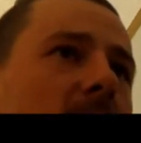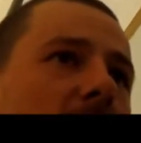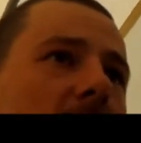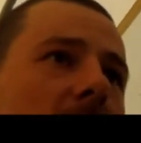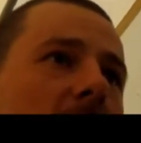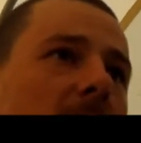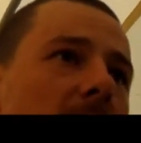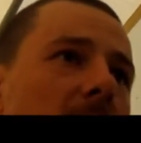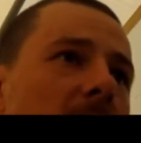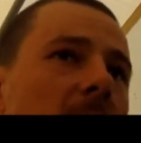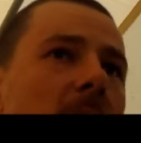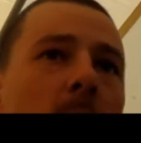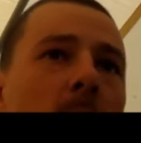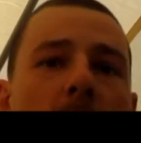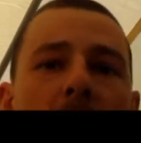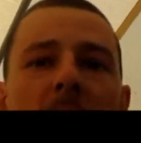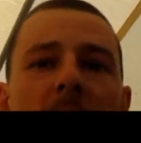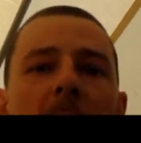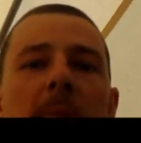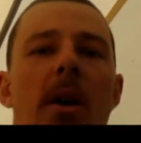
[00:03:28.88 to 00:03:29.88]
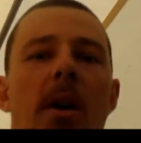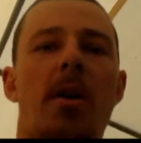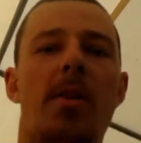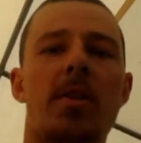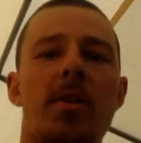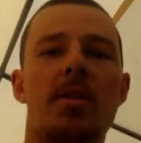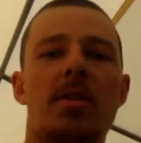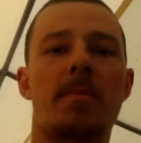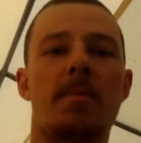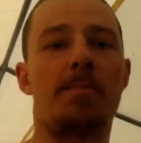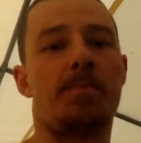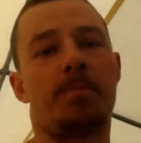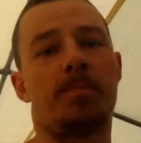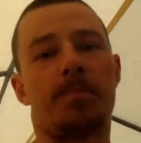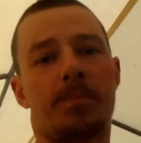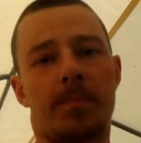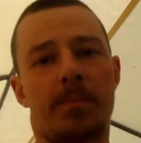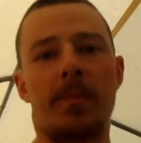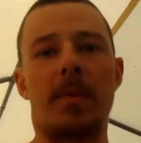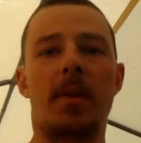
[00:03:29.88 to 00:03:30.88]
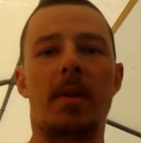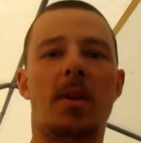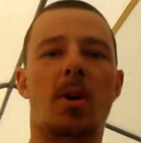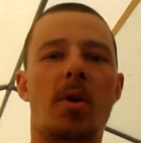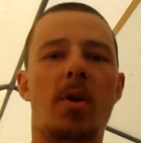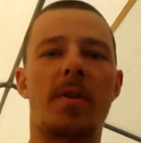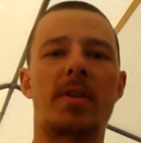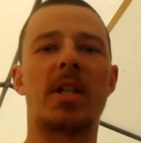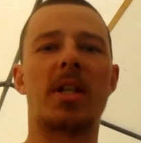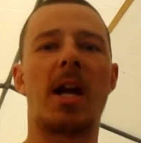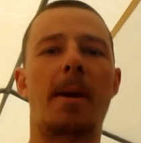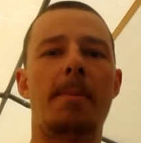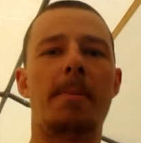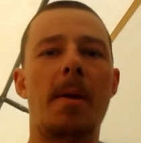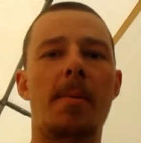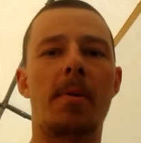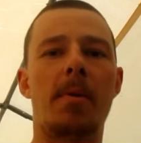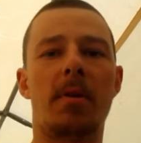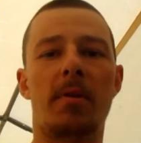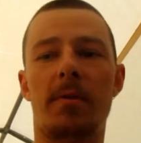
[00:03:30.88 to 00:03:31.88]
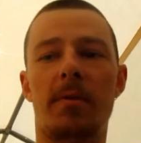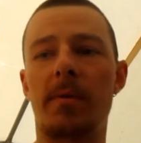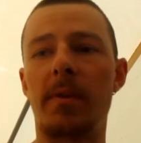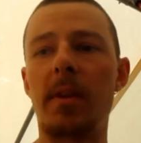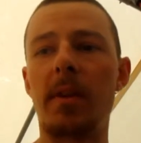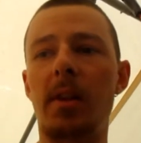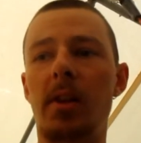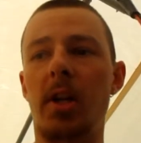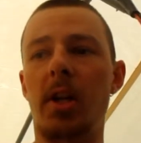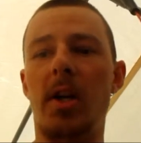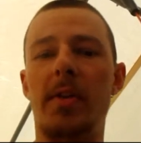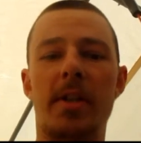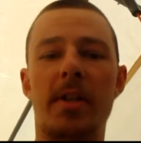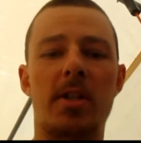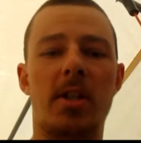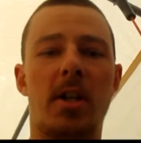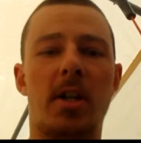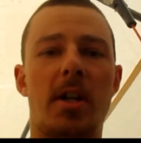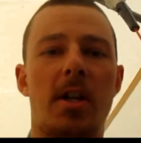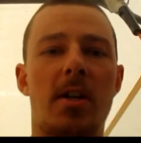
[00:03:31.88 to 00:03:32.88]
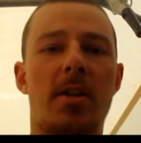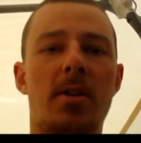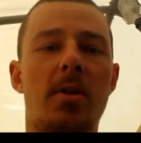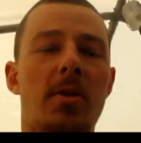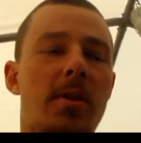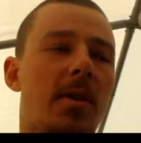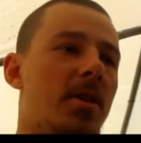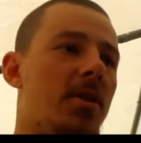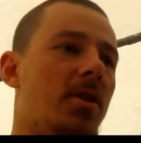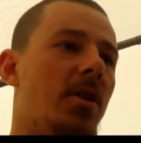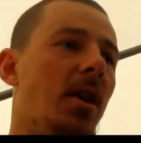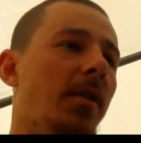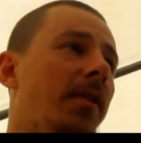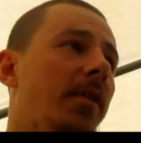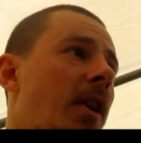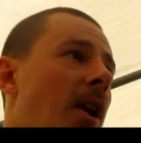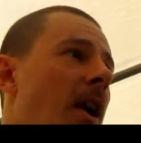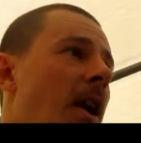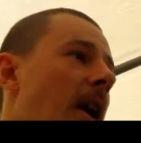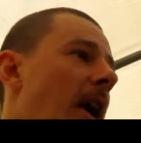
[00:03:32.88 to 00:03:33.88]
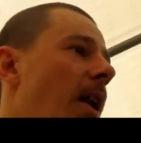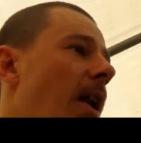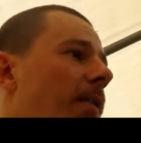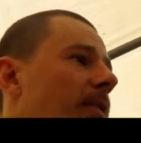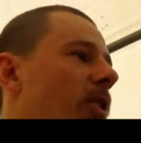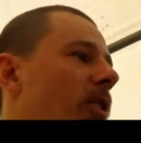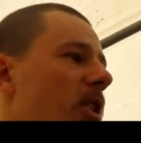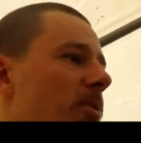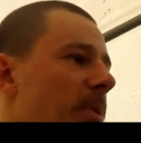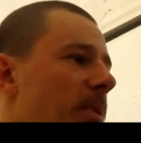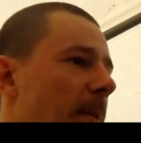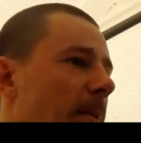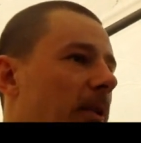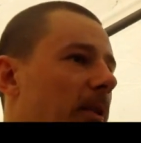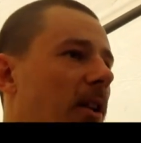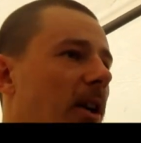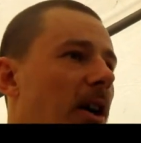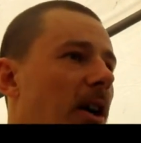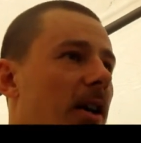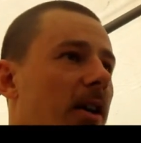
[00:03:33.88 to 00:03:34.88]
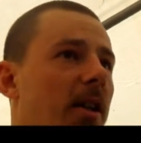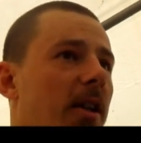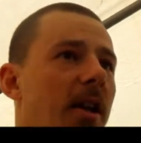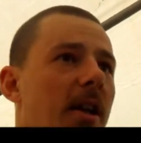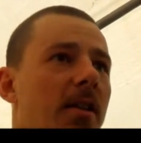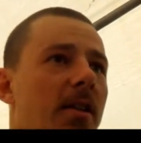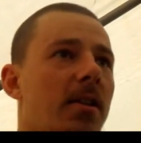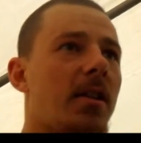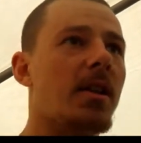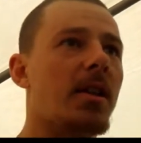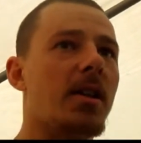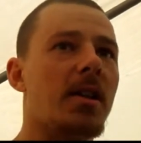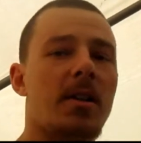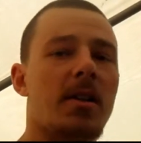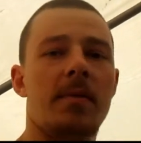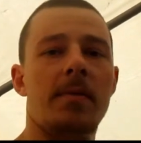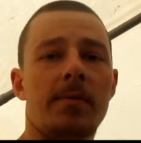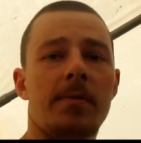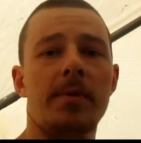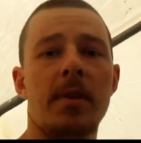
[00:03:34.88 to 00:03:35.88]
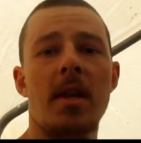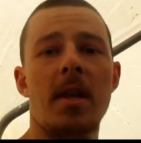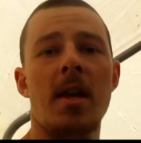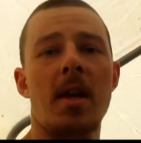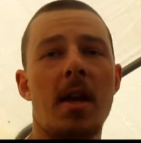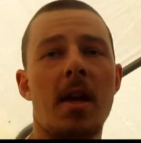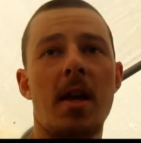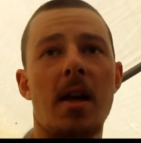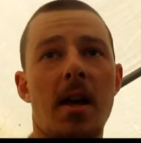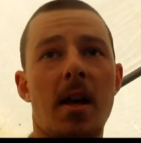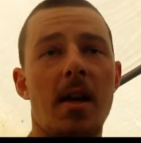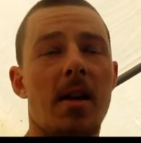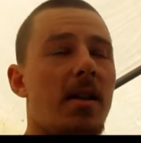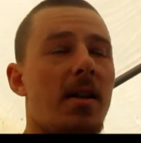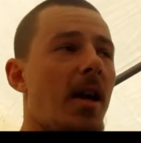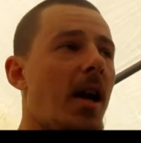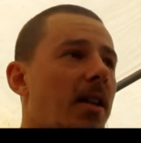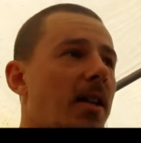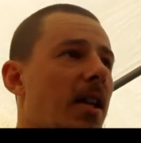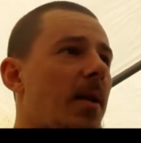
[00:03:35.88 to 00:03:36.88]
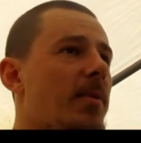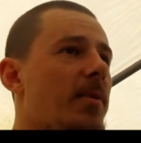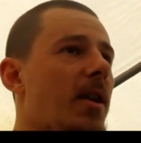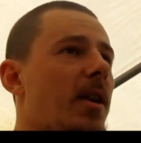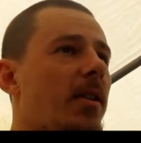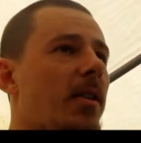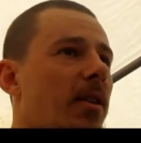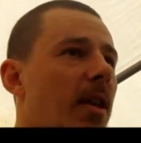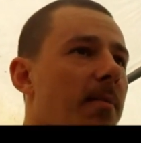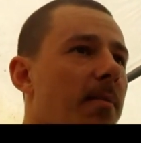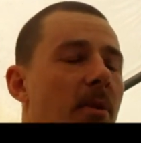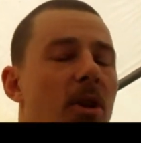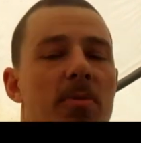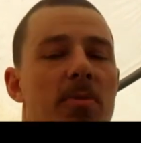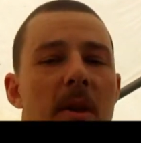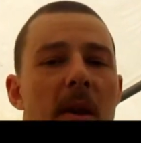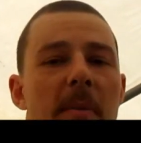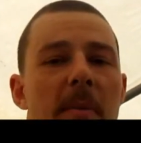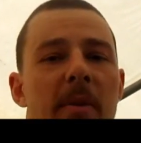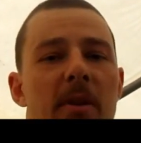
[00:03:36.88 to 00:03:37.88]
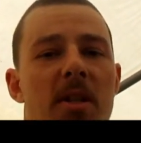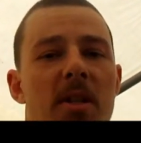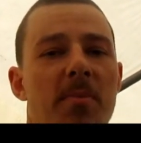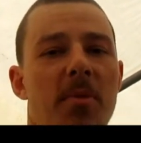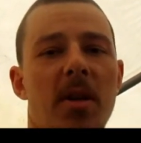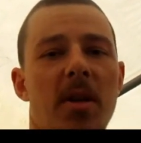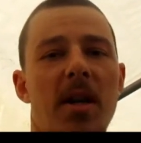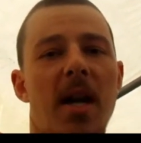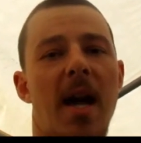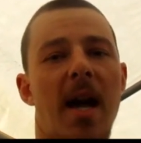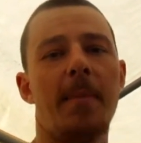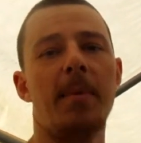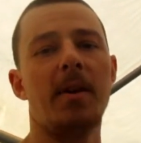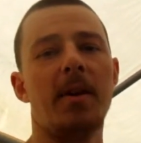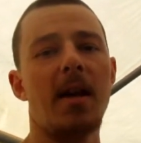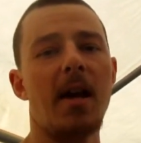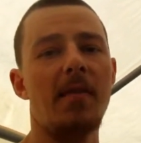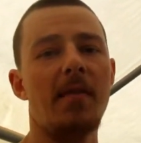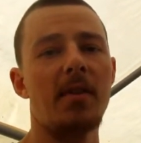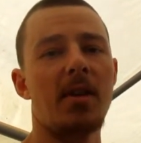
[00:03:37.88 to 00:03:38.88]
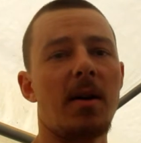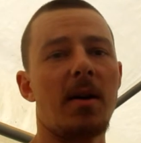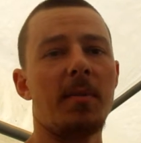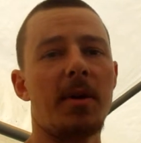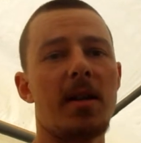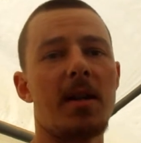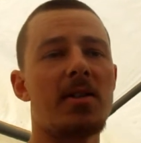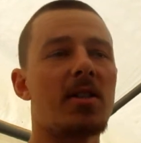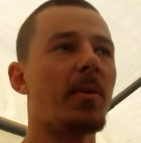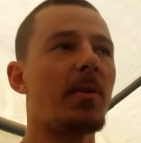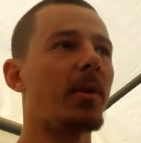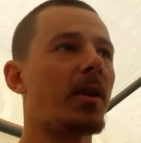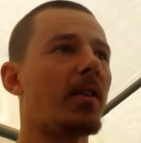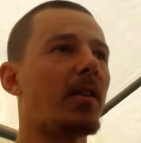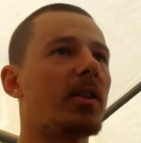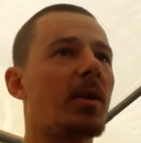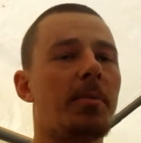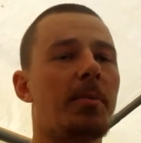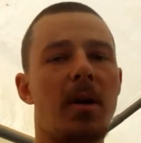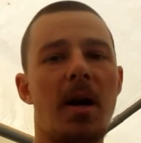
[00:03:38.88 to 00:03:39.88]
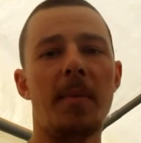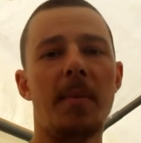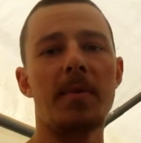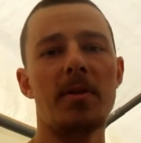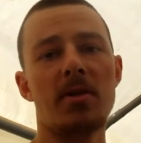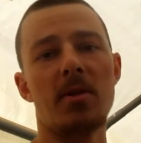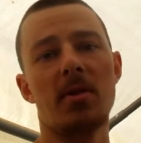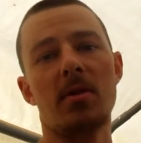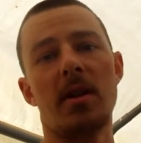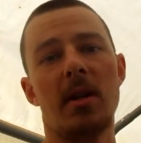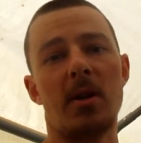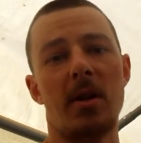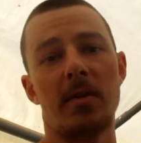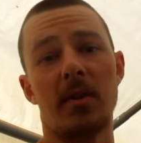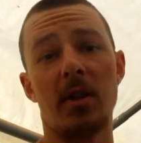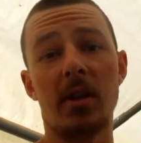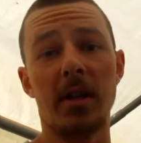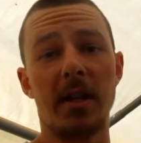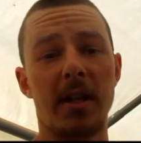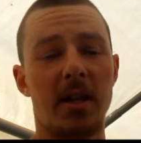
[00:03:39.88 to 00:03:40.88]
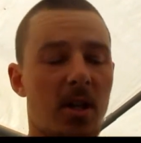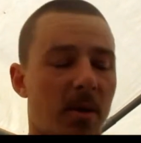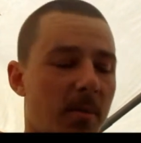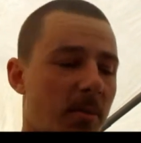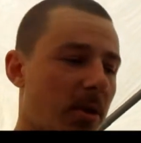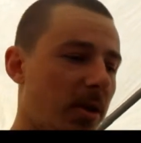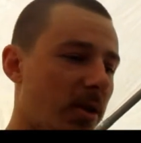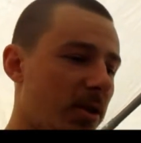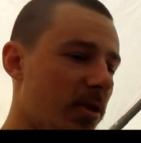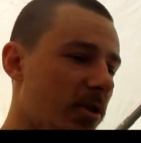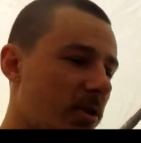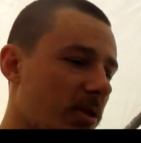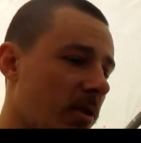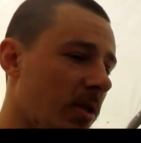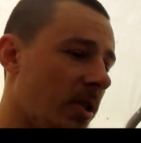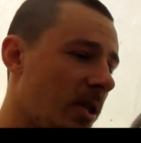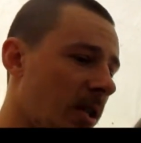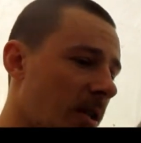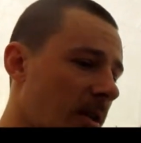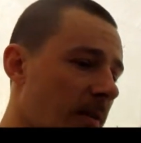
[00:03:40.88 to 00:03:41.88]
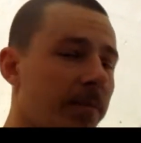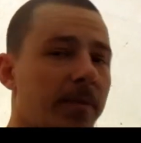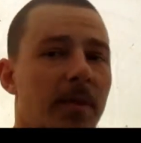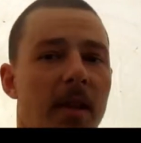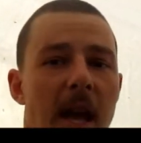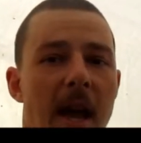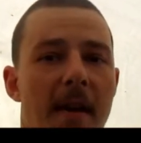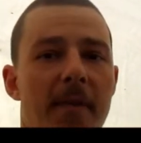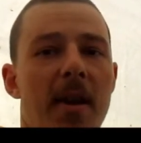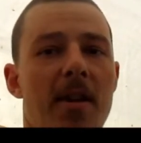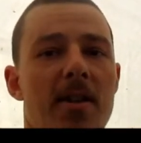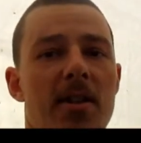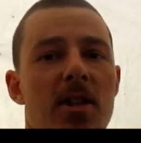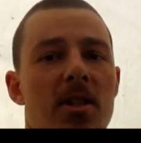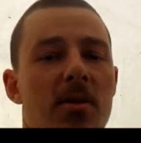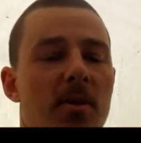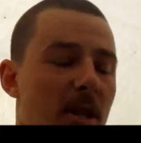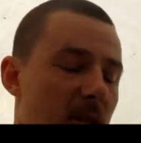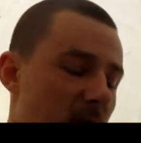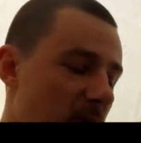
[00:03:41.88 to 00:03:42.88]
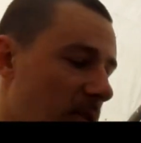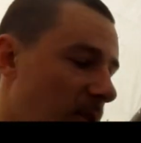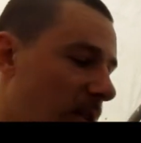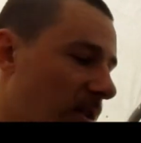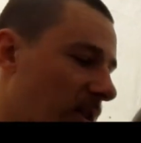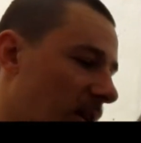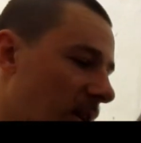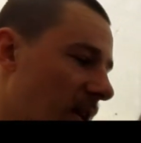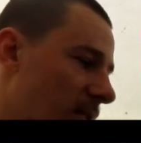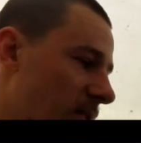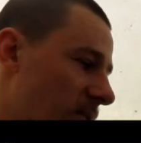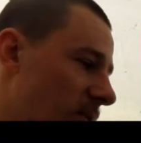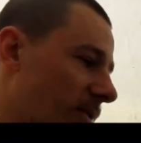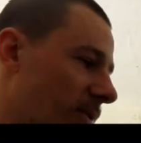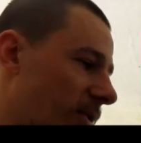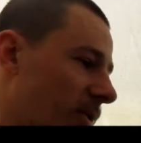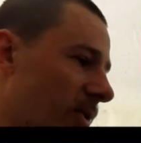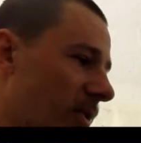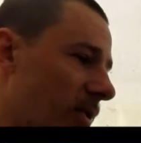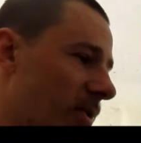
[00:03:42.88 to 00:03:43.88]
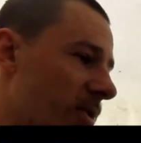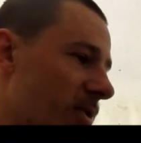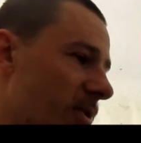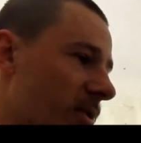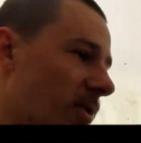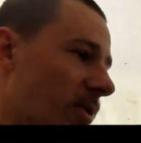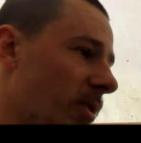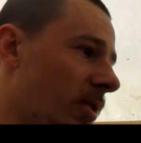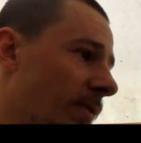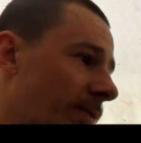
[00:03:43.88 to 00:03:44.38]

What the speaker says: either A, word of mouth, because over time people learn that you're going to do this stuff, and of course people talk, and 9 times out of 10 most people are just more than happy to have you come get something off their property so they don't have to look at it no more. So I've had situations like that too, of course. So